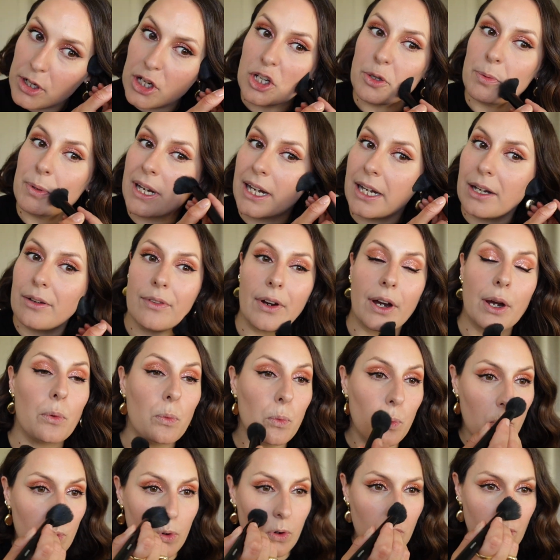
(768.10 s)
you know, she'd be getting very
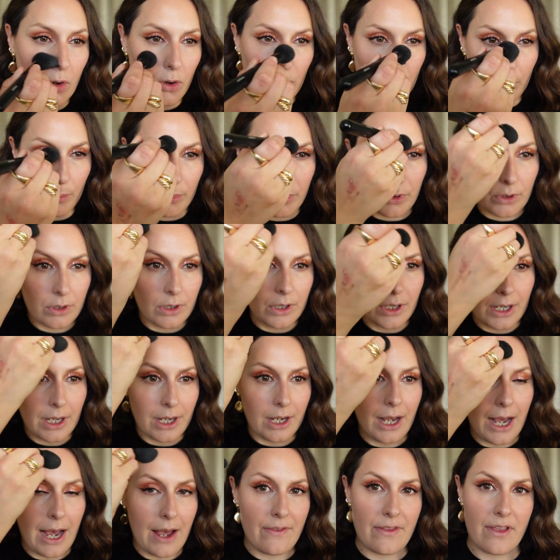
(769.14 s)
warm,
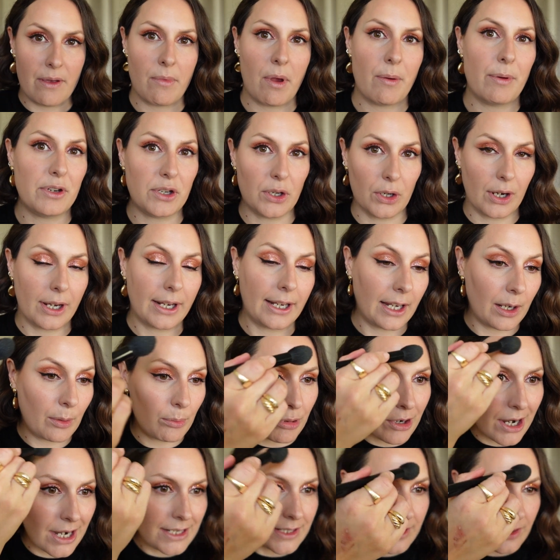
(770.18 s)
and then maybe doing kind of like
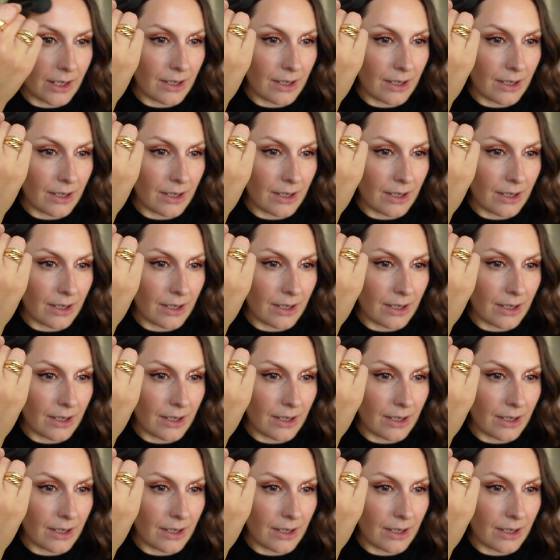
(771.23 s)
press